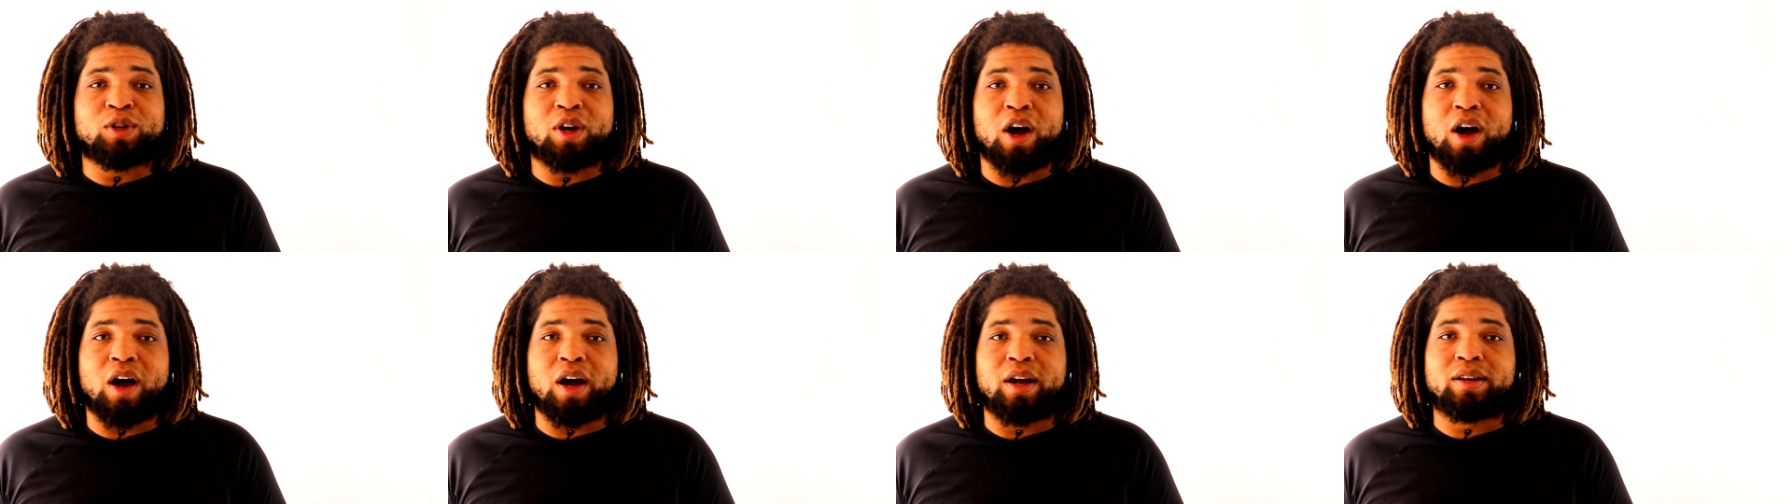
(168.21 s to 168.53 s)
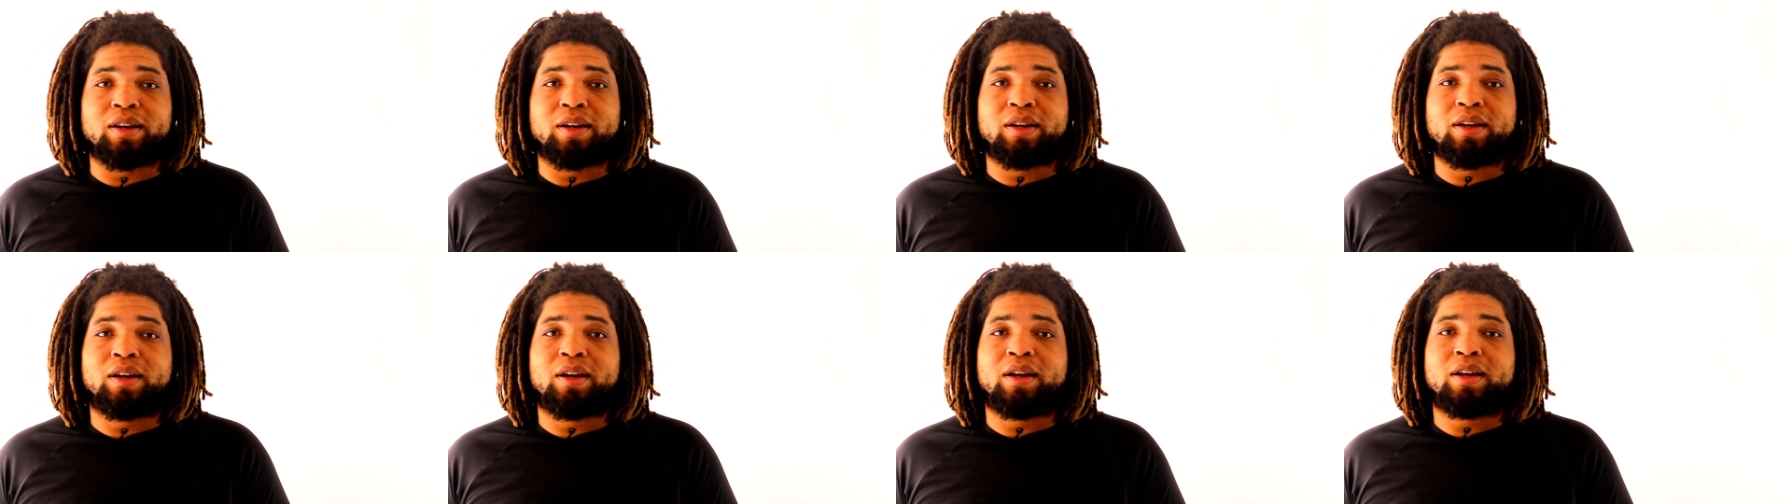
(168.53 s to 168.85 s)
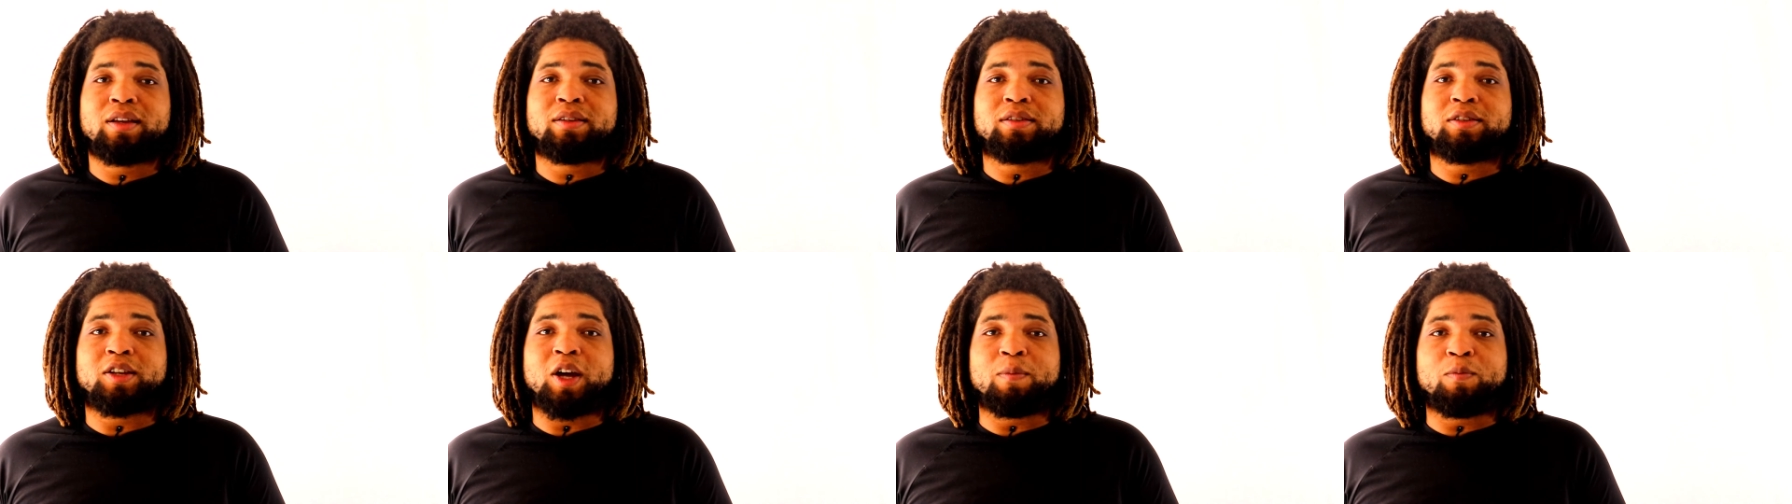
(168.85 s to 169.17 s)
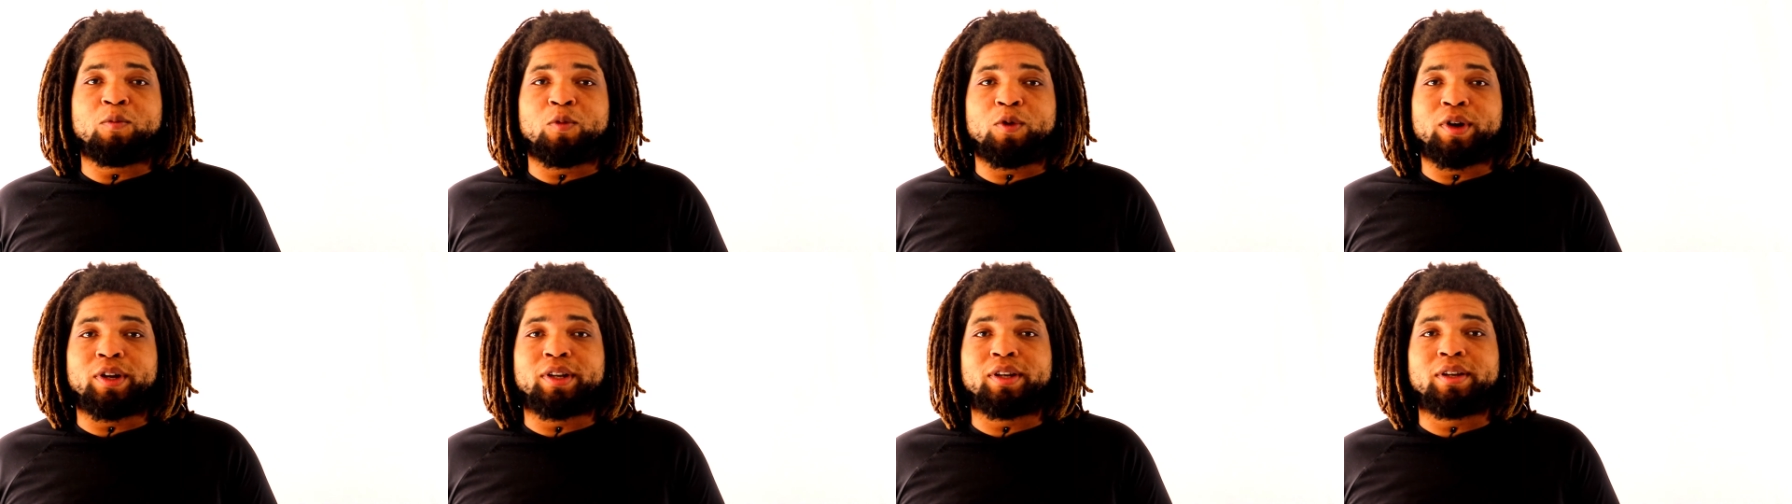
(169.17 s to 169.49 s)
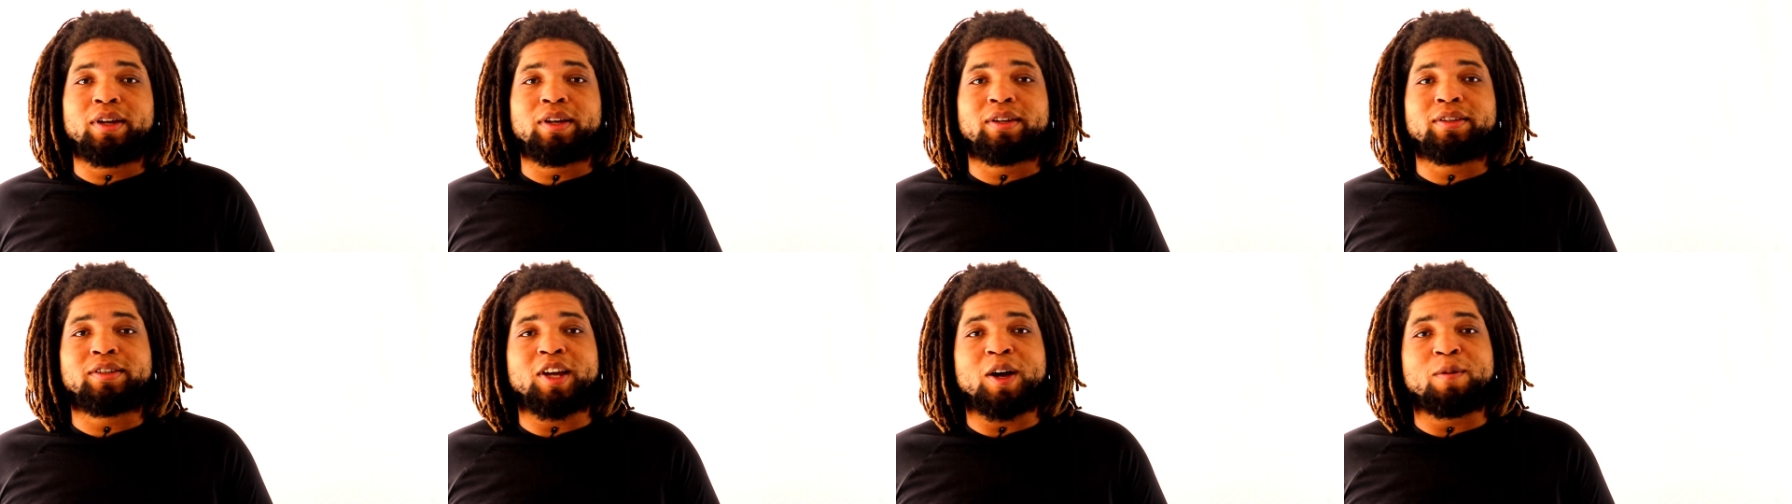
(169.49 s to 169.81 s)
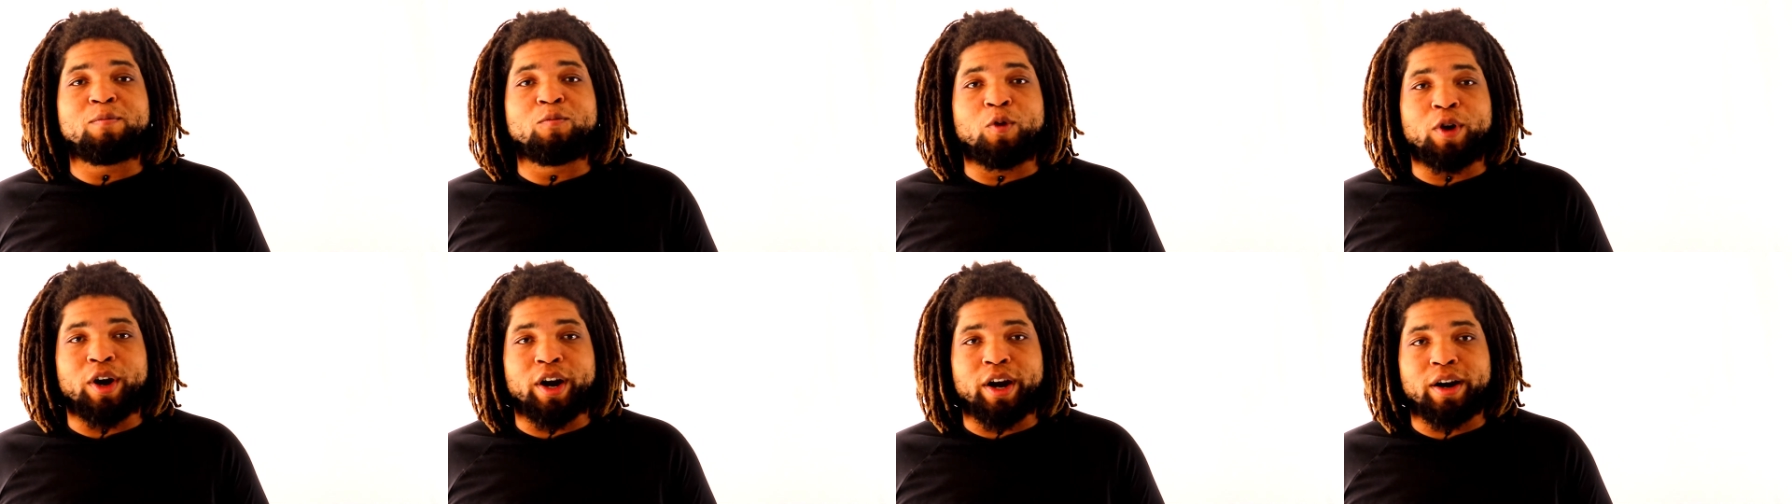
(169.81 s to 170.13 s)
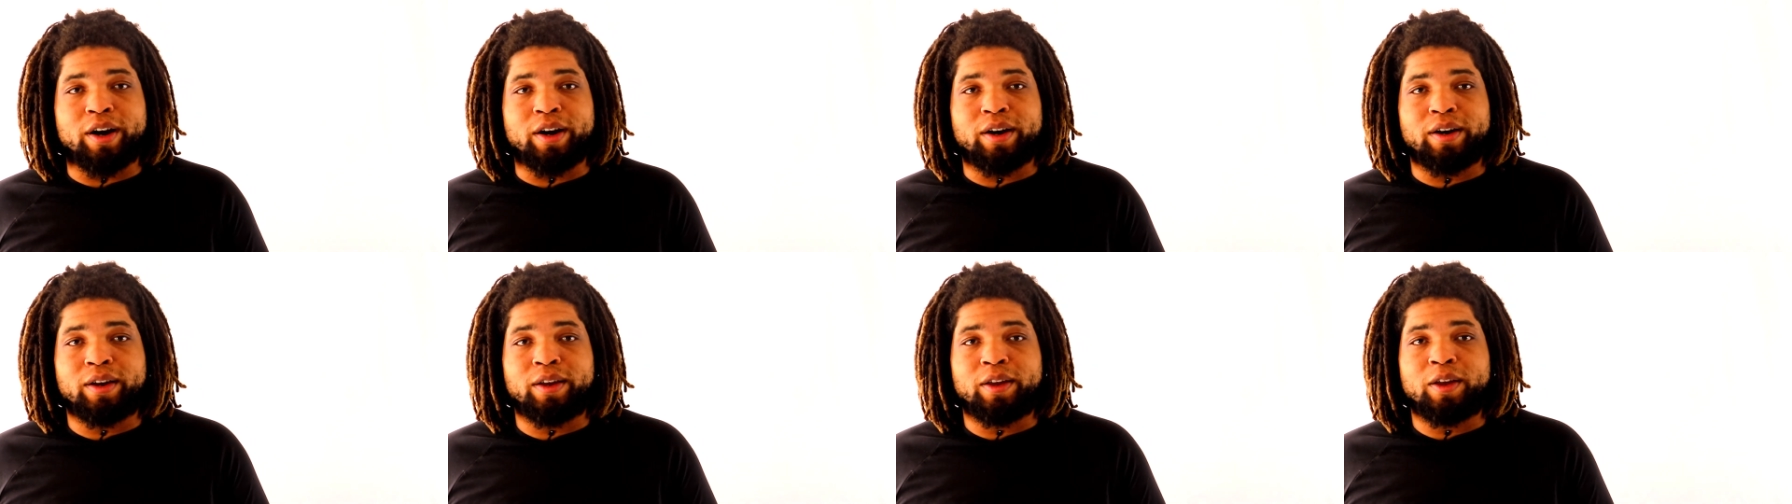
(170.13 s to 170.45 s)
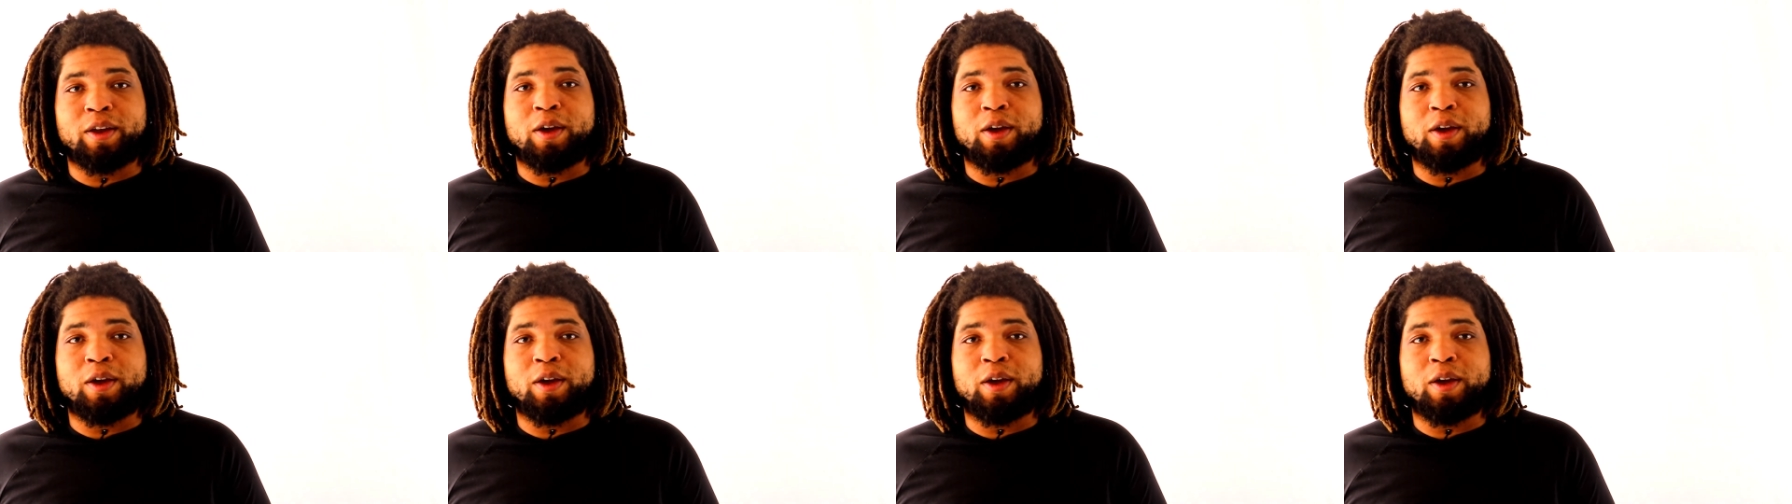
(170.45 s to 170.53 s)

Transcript: on, someone somewhere